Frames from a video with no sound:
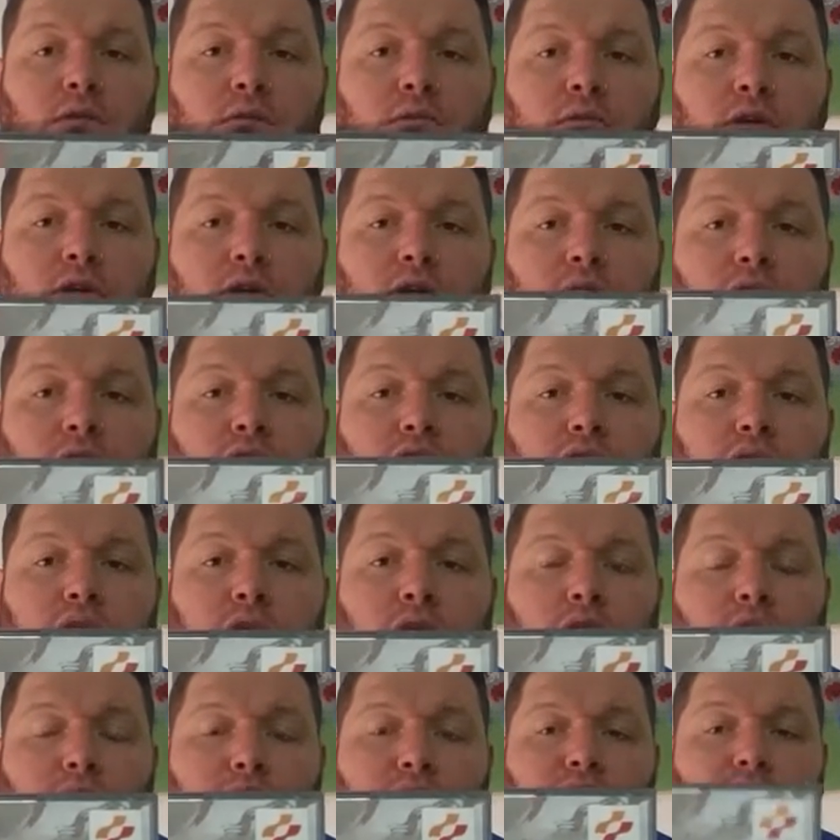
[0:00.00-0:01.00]
which
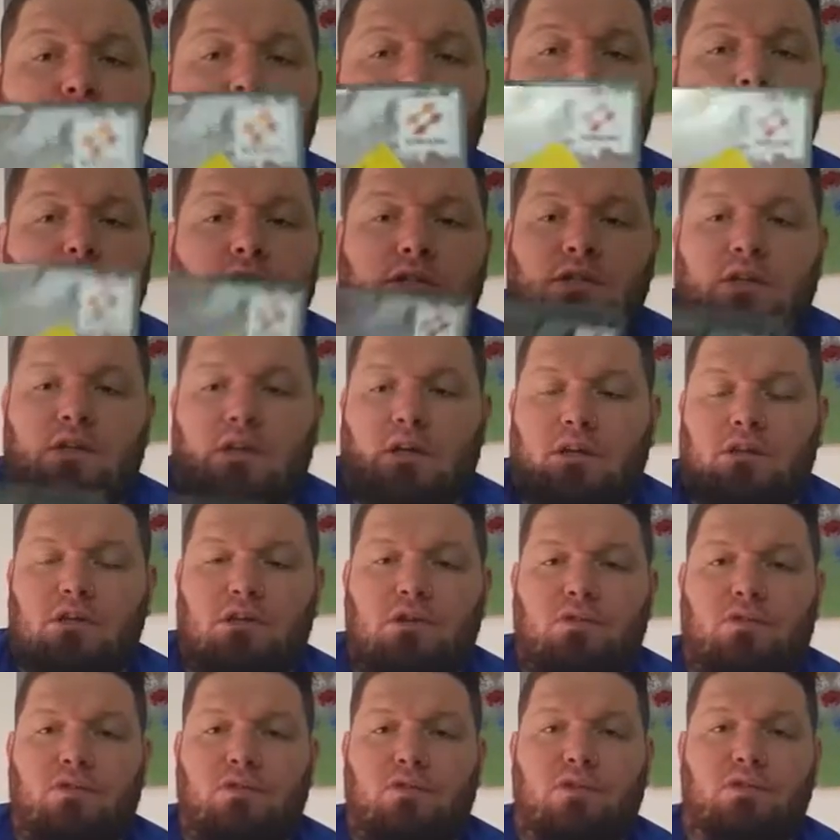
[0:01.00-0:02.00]
I'm delighted to get this
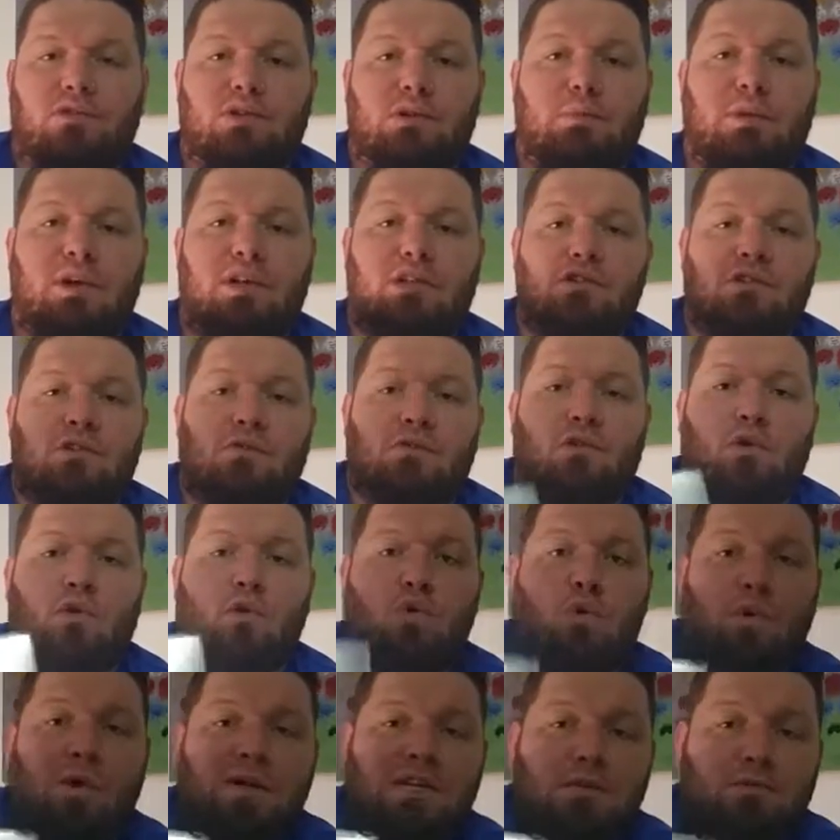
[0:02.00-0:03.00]
for 50 pence. I've
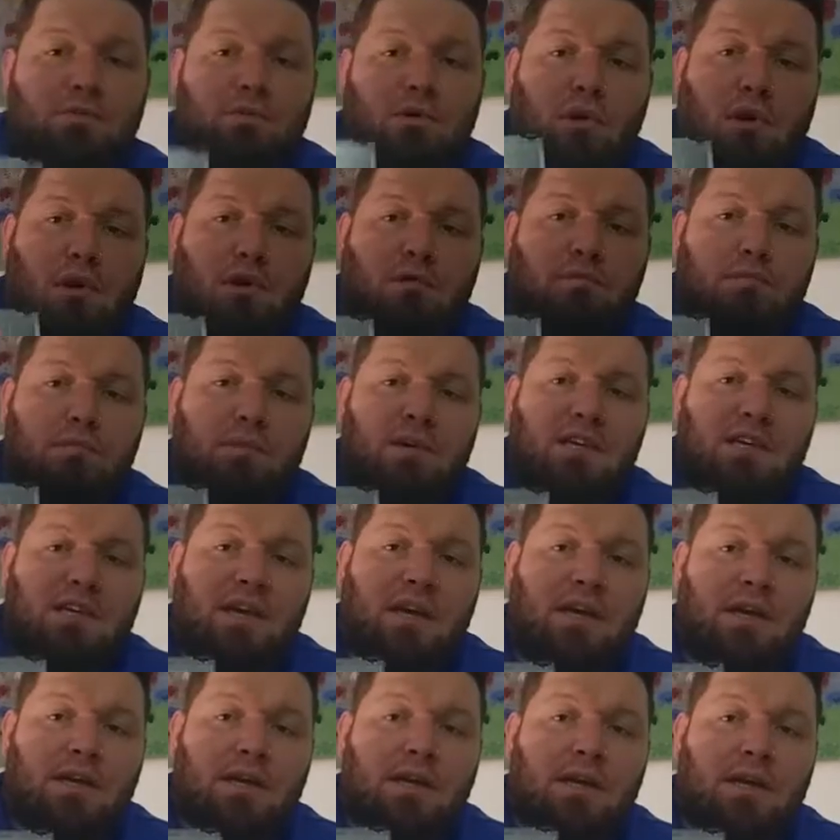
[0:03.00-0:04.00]
always put off
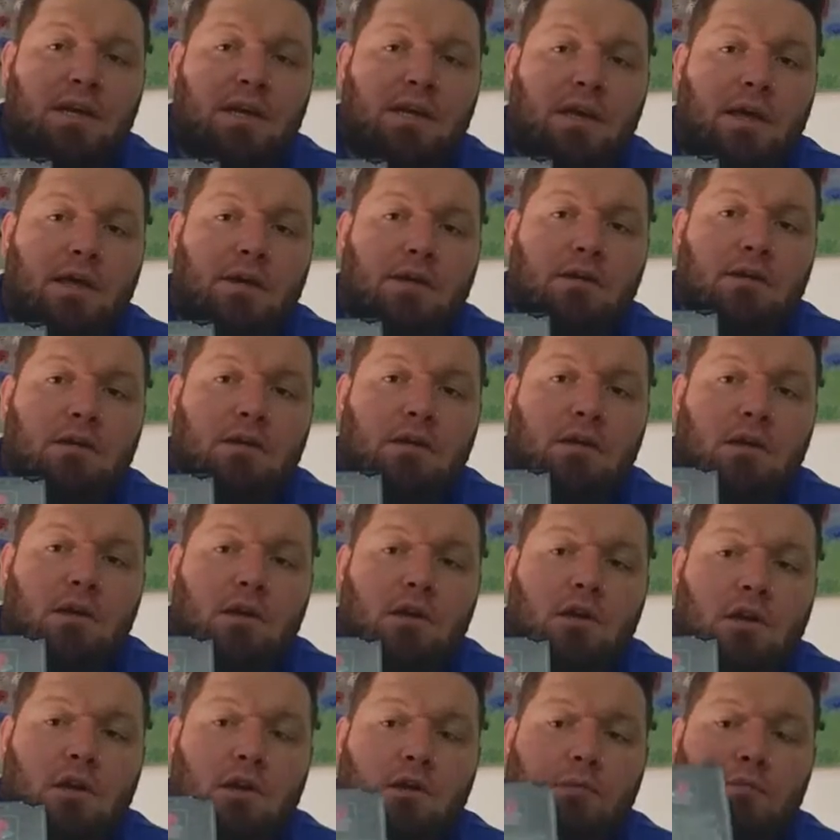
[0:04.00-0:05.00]
getting it again,
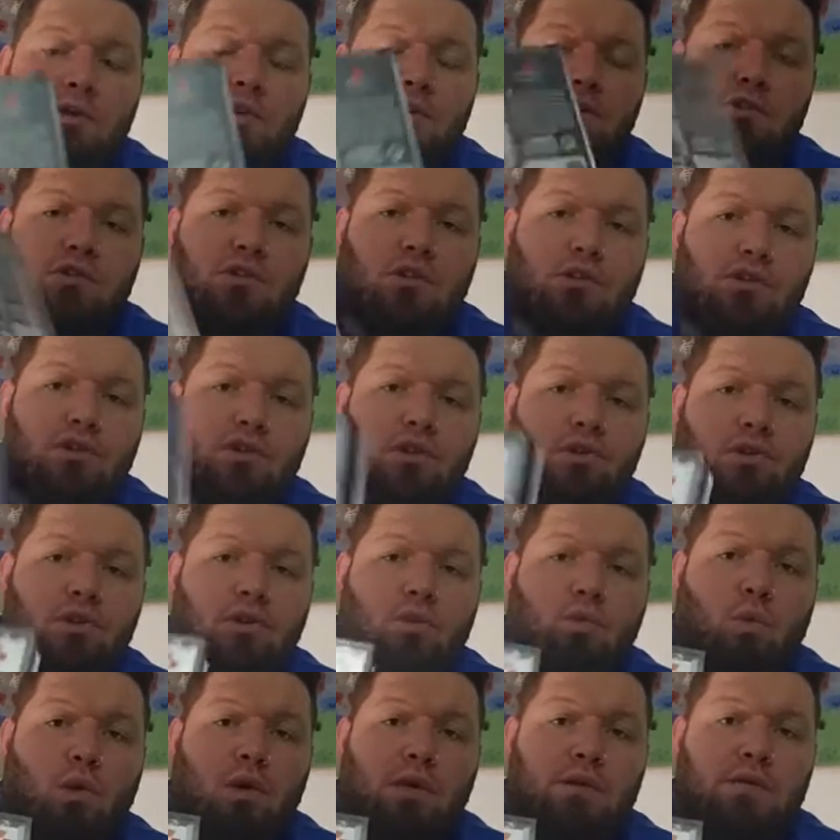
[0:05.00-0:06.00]
because I knew
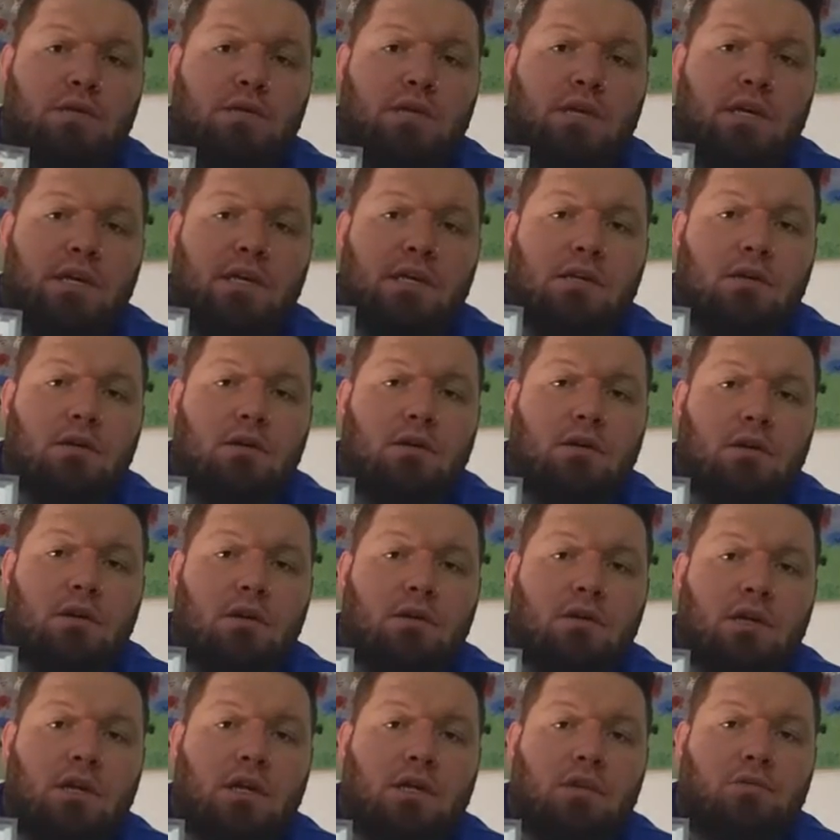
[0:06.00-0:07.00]
that one day
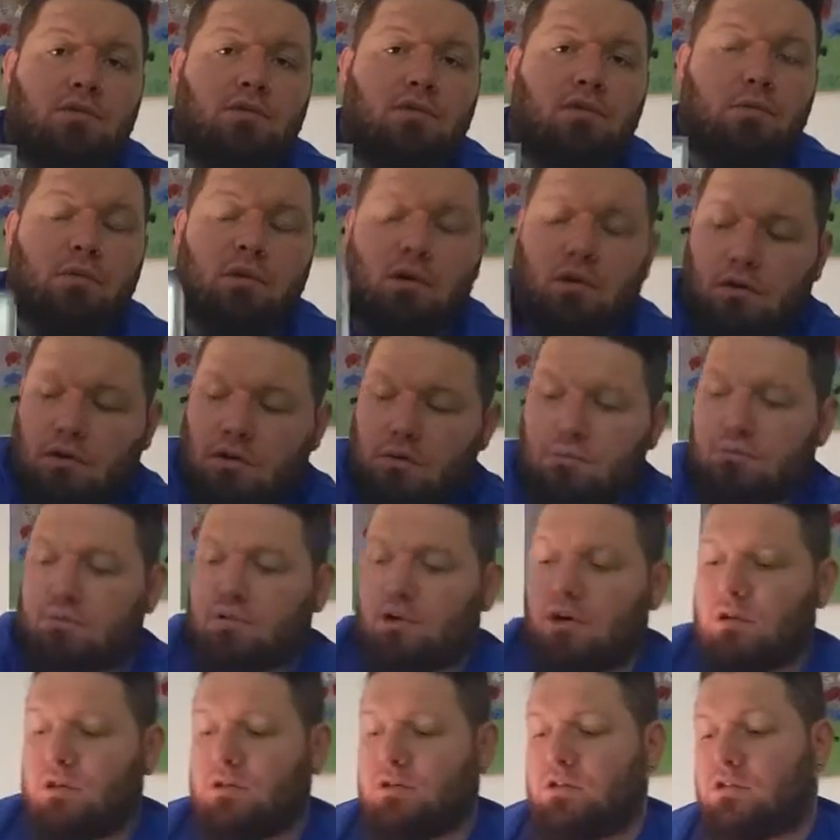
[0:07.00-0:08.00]
I'd get it for a bargain
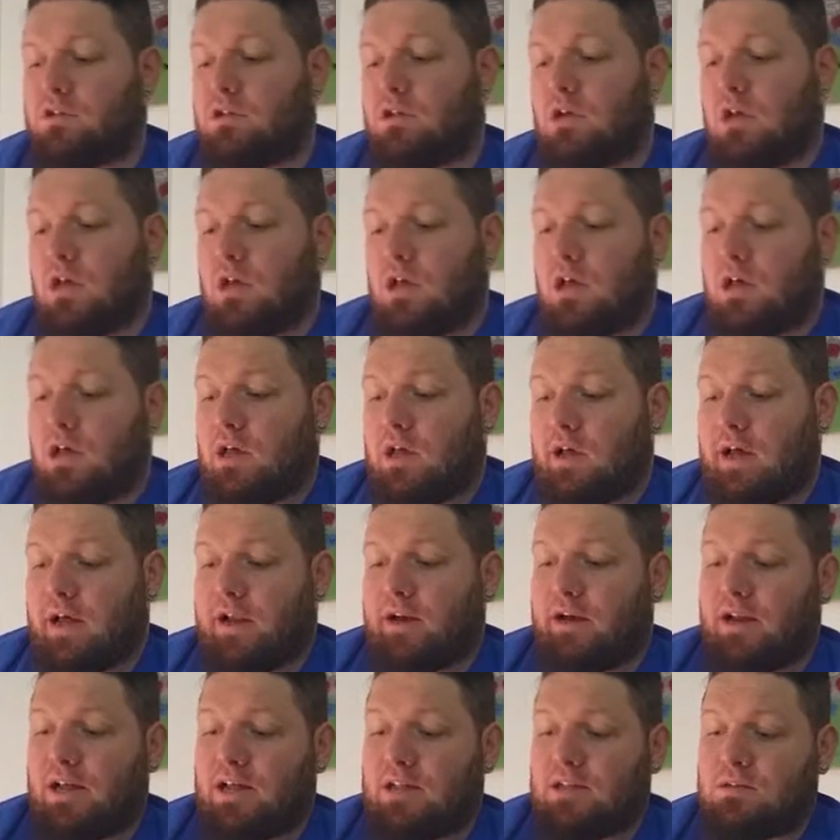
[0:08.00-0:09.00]
price,
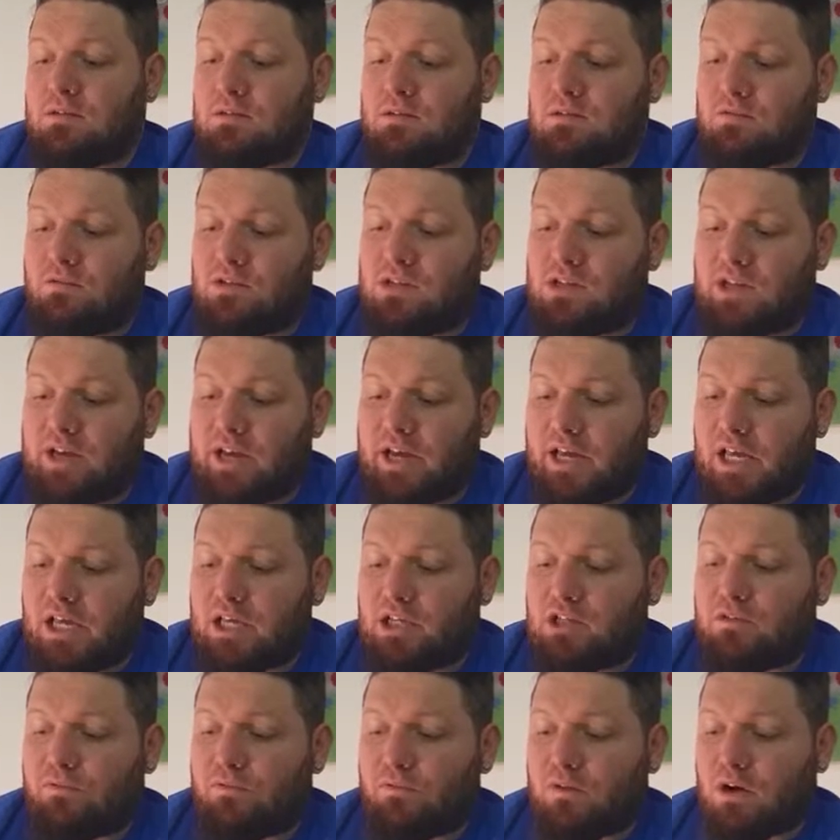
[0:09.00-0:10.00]
and that day
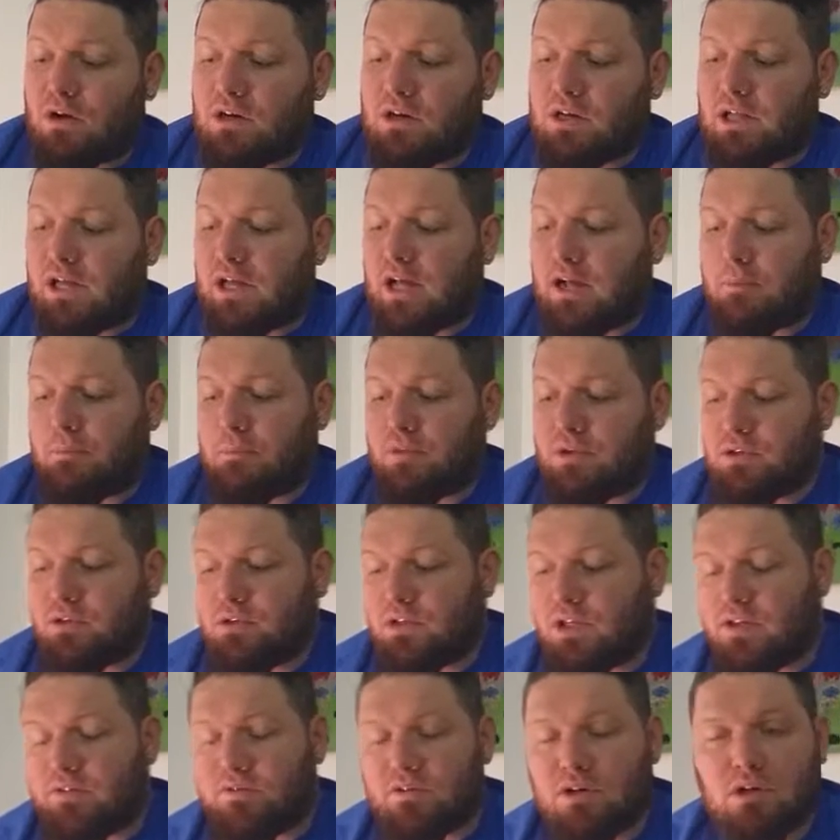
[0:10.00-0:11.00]
has finally
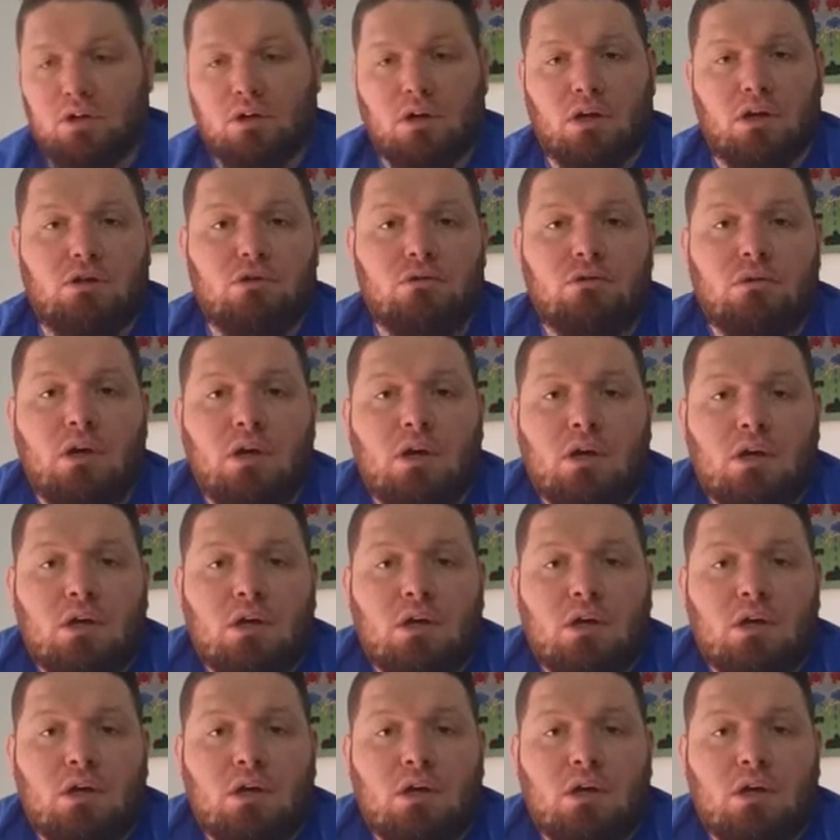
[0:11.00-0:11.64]
happened, even though,